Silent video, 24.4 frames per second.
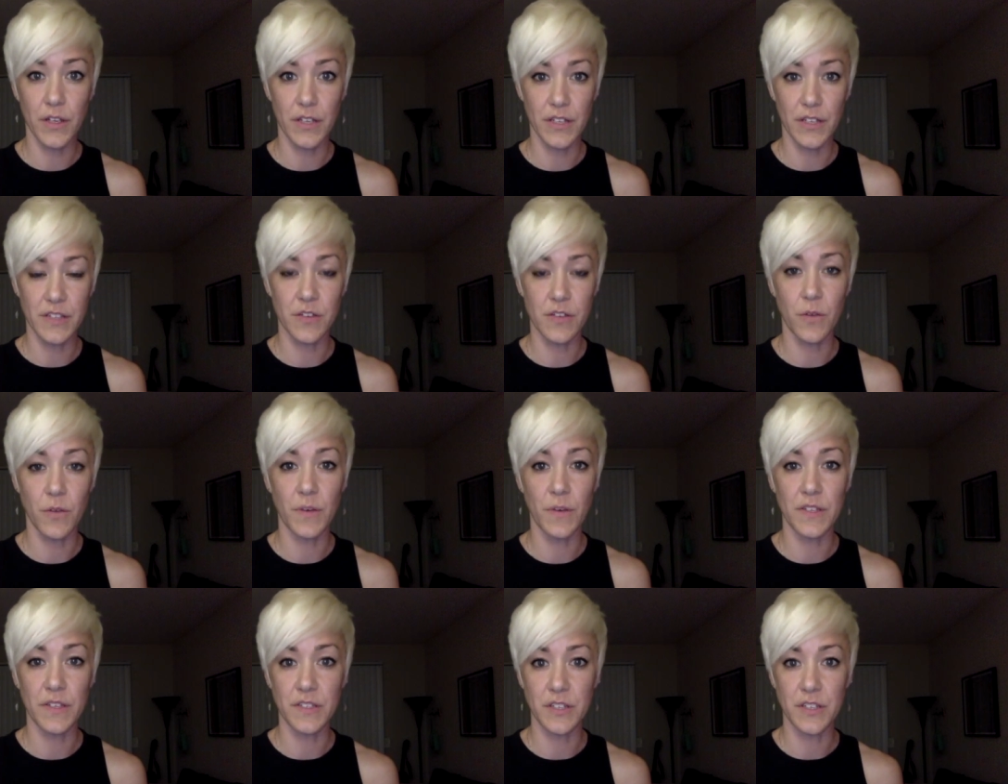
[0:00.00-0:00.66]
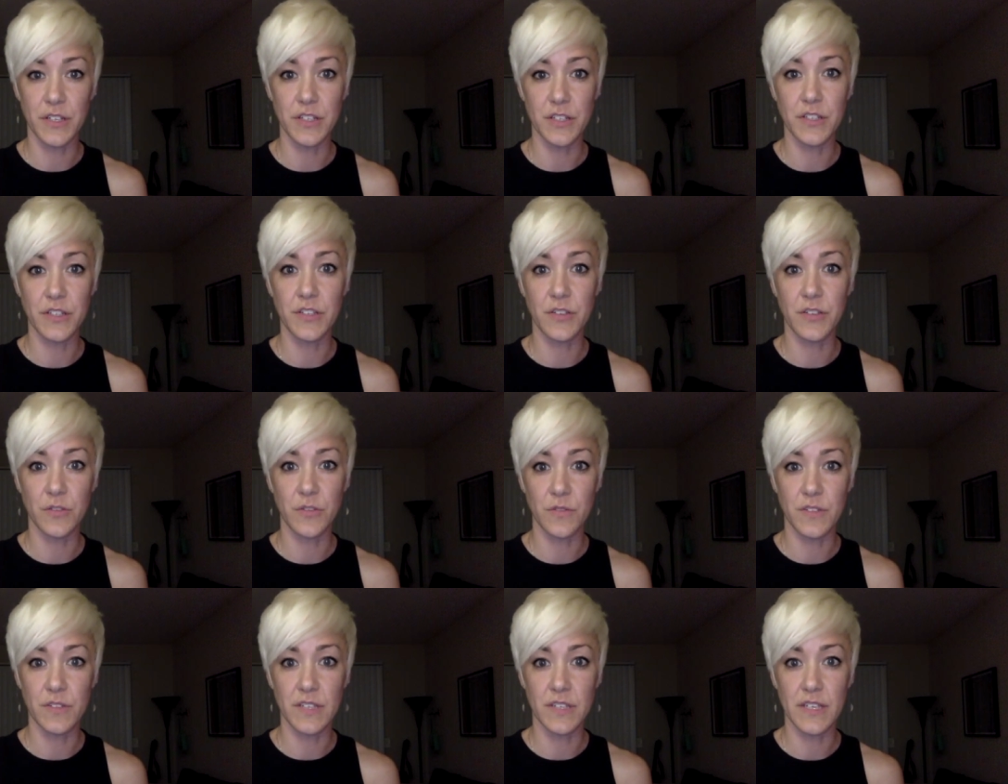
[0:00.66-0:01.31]
it's always good
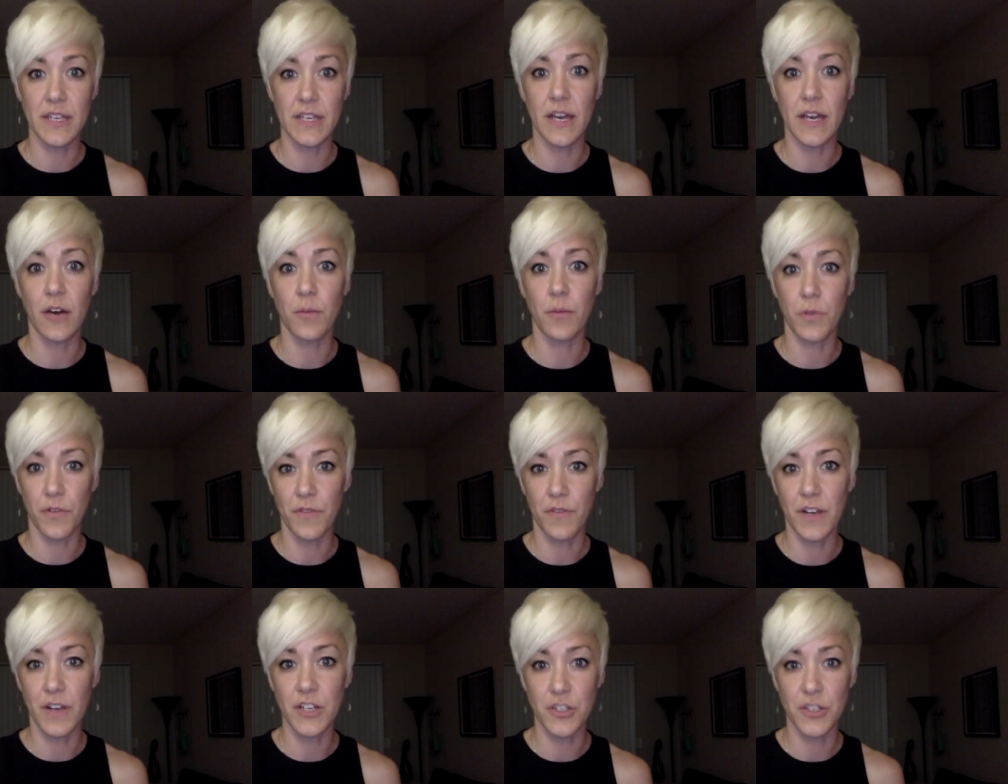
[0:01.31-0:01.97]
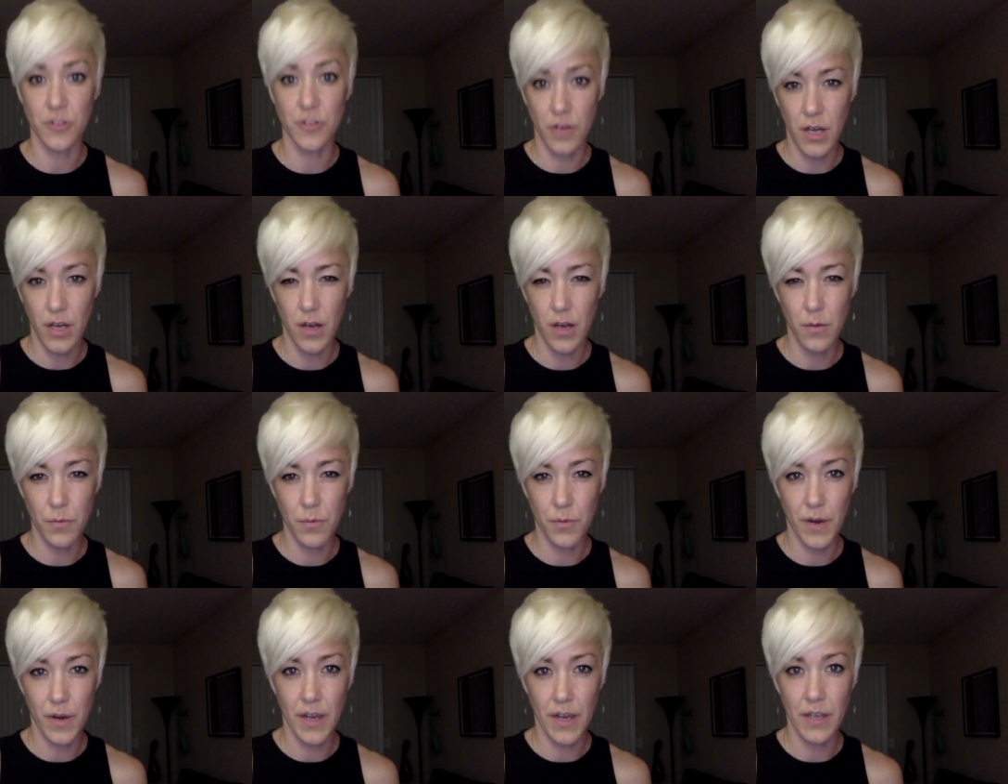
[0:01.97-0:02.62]
to seek out professional
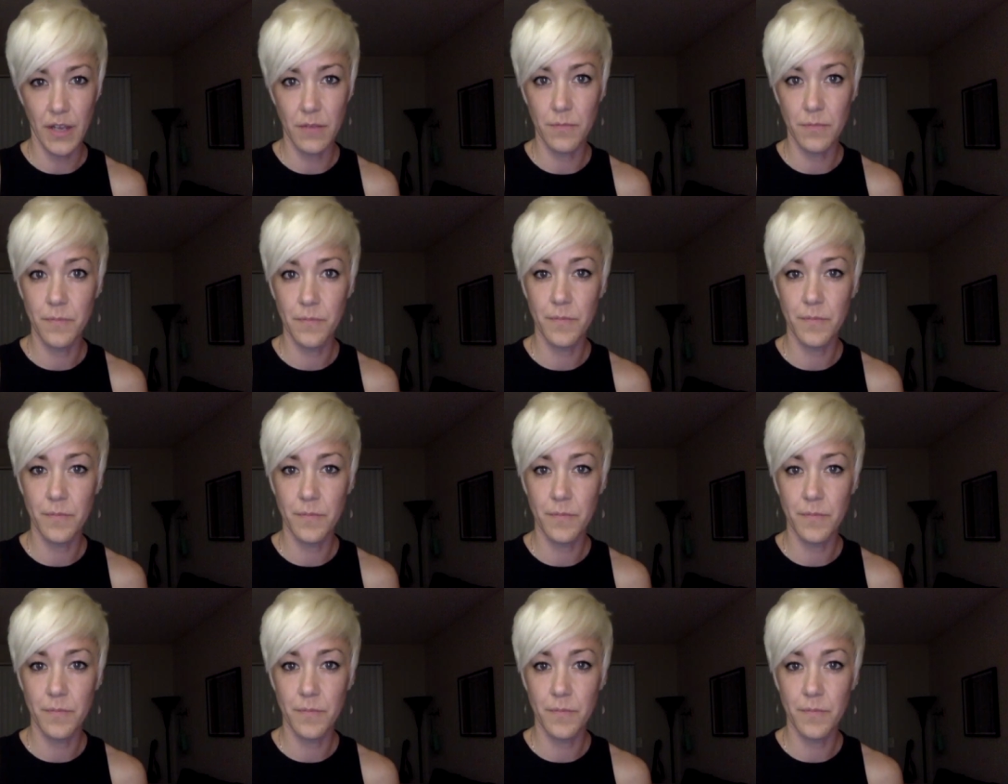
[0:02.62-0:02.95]
help, right?